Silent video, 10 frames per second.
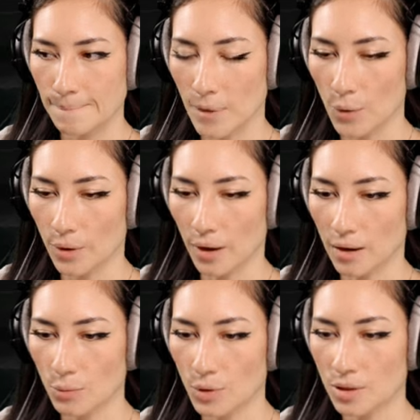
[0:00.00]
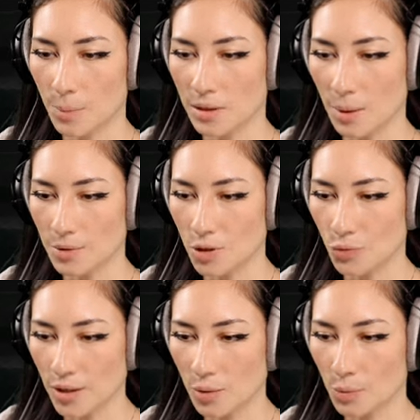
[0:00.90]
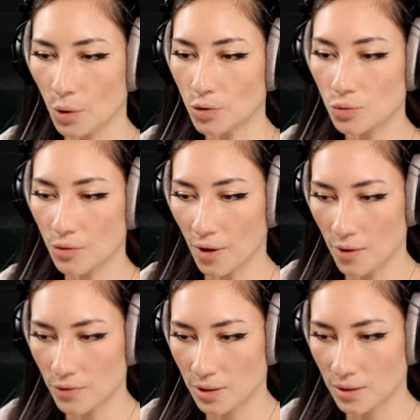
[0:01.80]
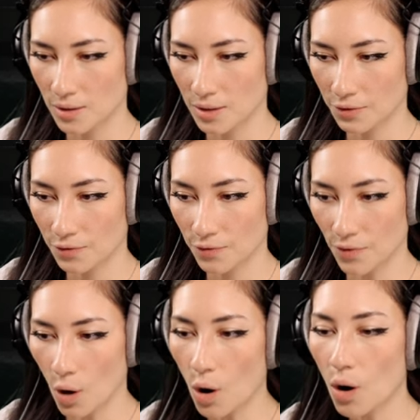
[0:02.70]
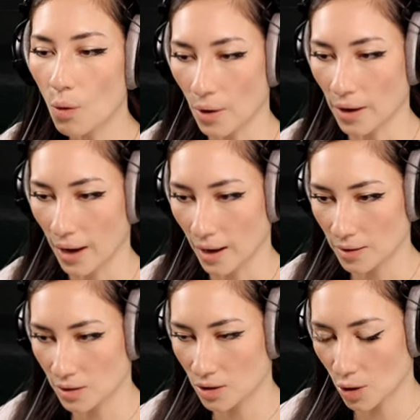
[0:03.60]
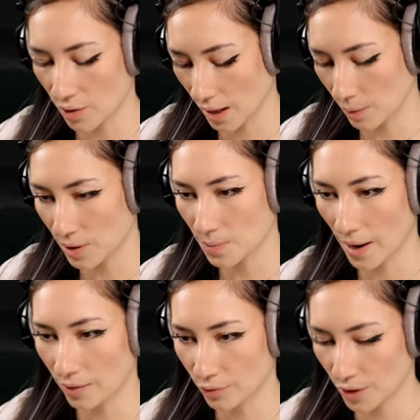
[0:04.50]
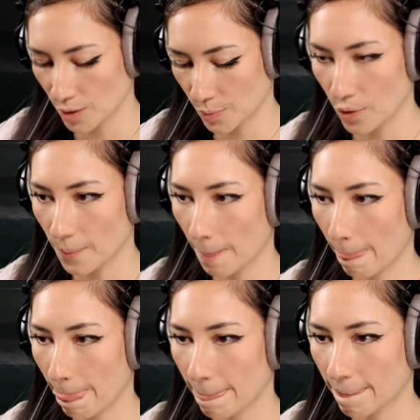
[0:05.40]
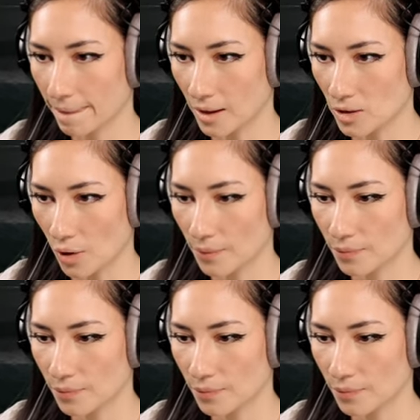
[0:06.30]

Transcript: Okay, with some exceptions, resting will also revive Oh, okay, yeah. So the enemies might respawn. That's right.